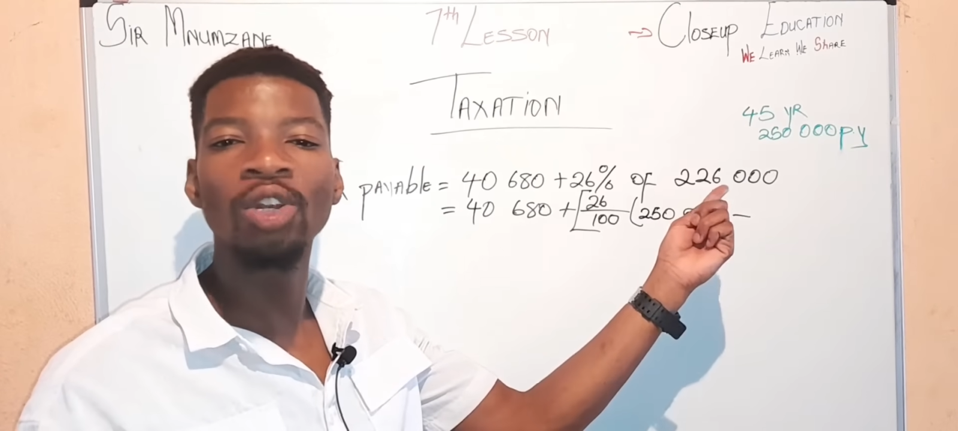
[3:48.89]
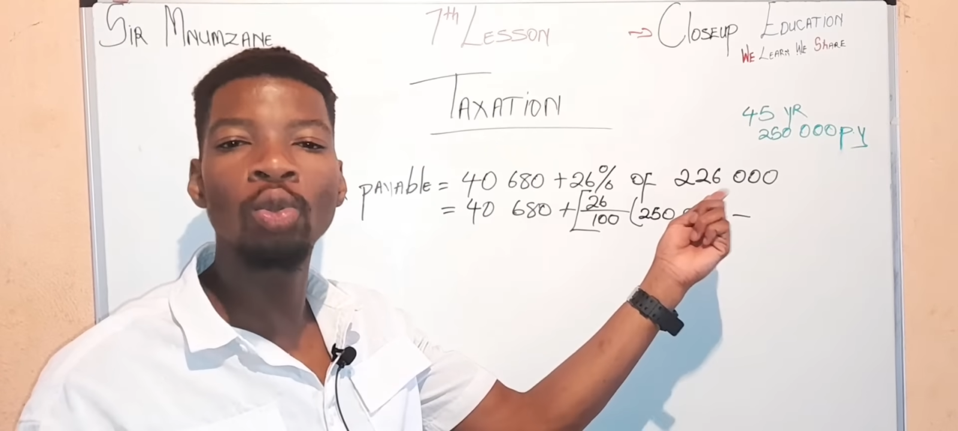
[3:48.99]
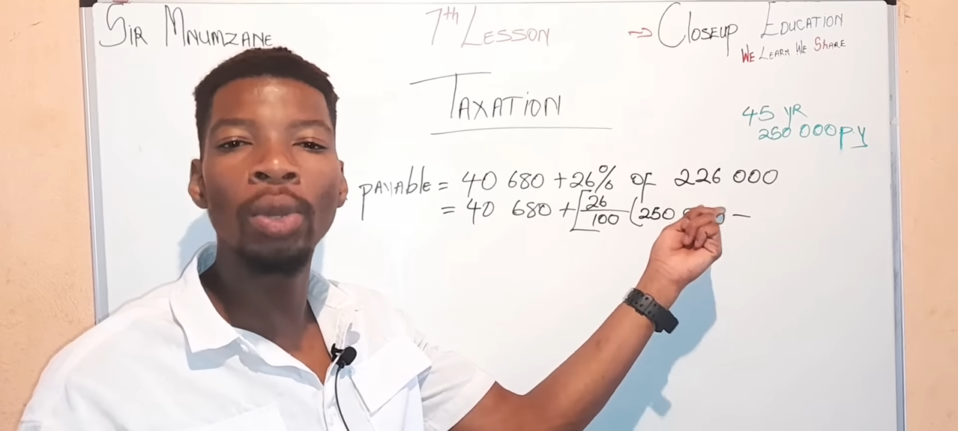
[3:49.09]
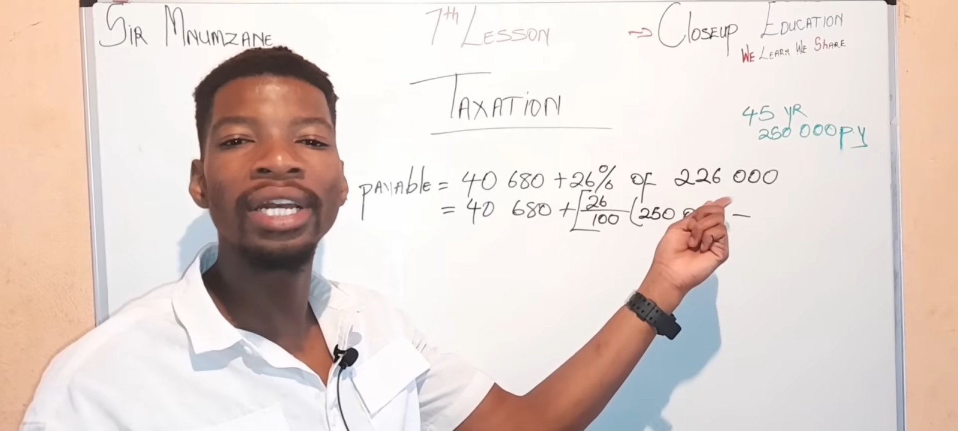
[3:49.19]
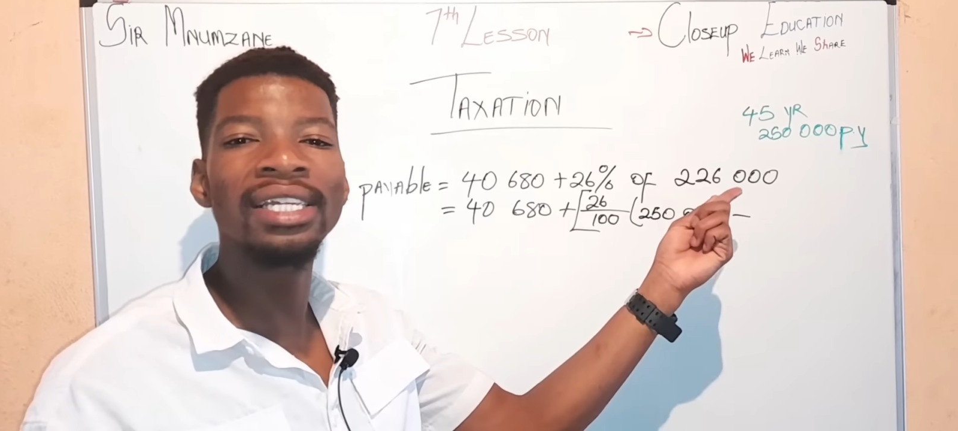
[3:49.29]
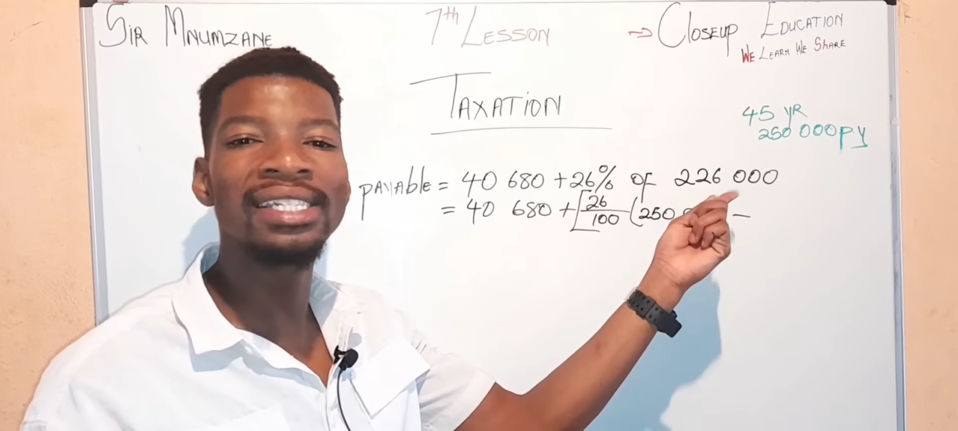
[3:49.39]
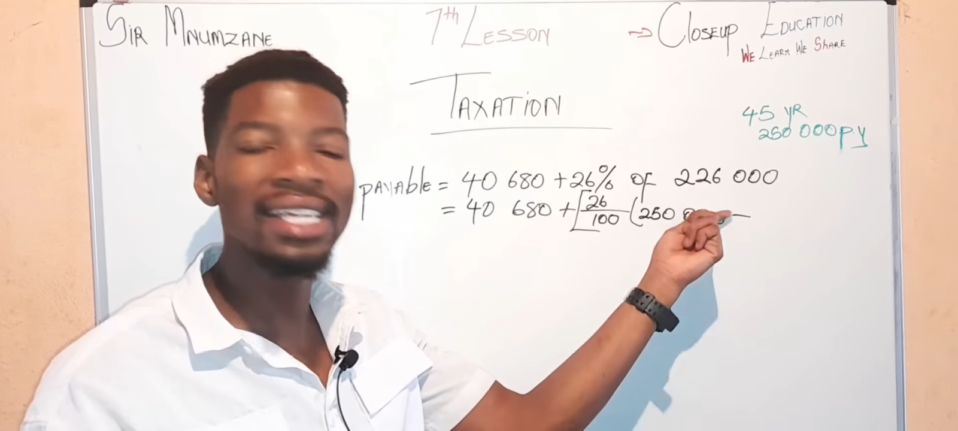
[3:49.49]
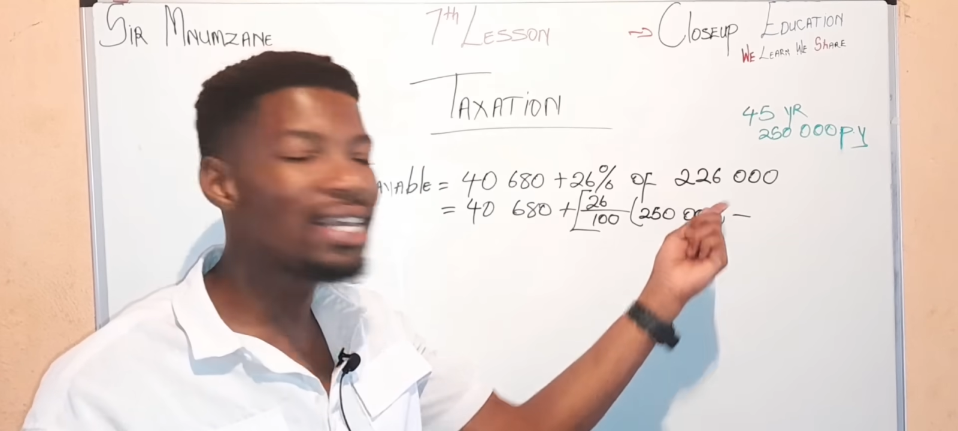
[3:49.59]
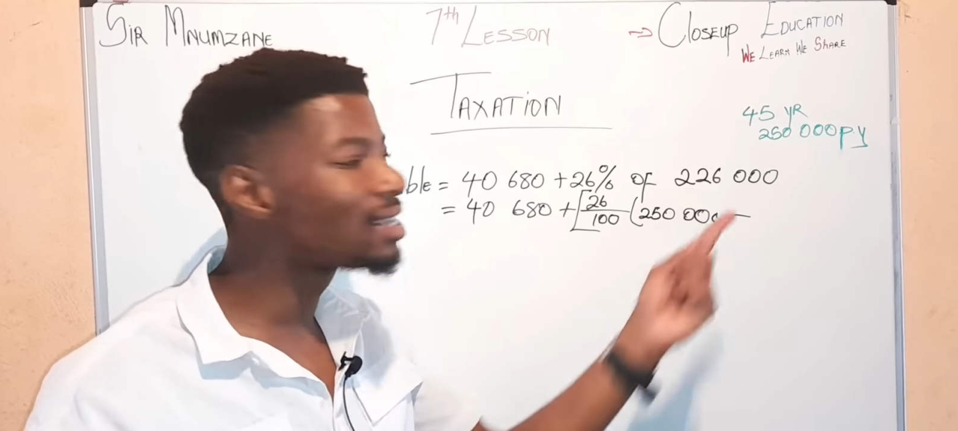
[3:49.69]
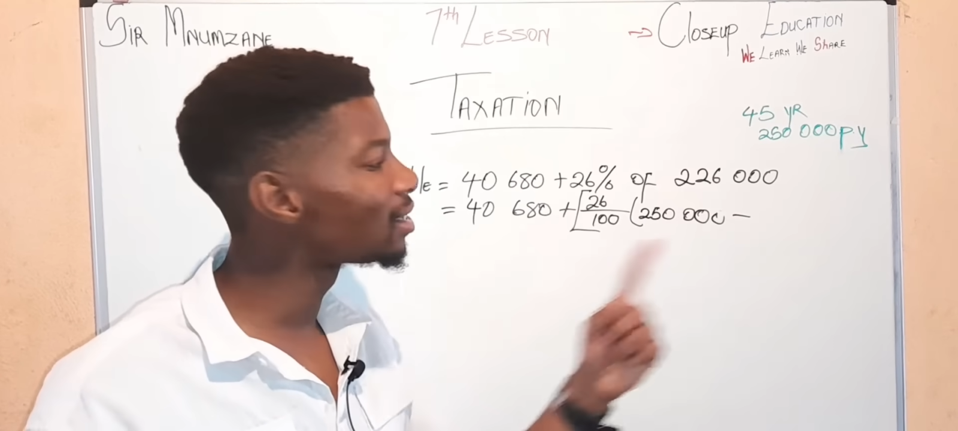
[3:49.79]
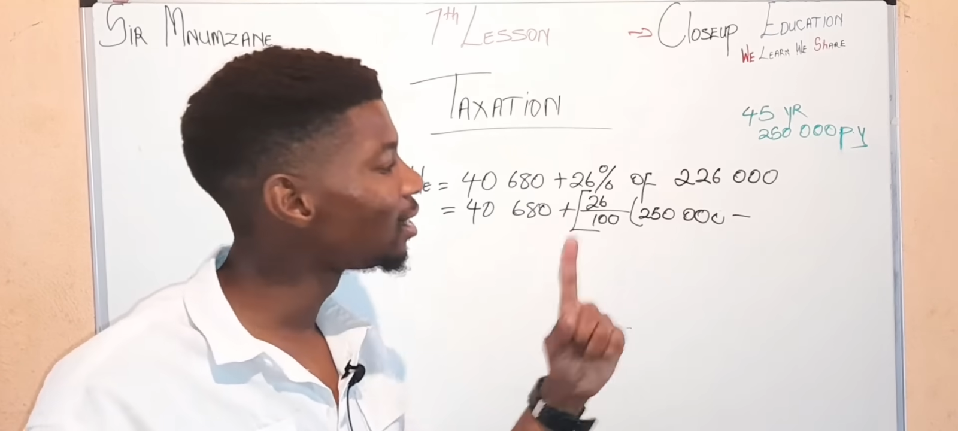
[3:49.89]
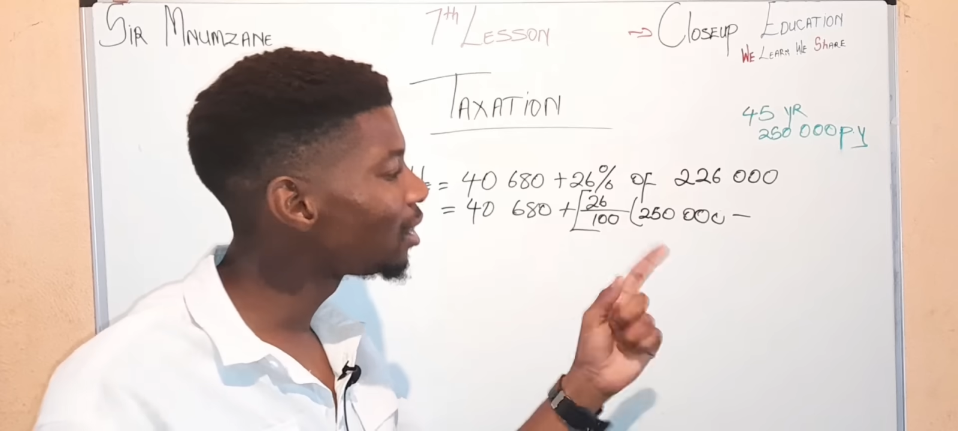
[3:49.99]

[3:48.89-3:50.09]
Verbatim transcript: twenty-six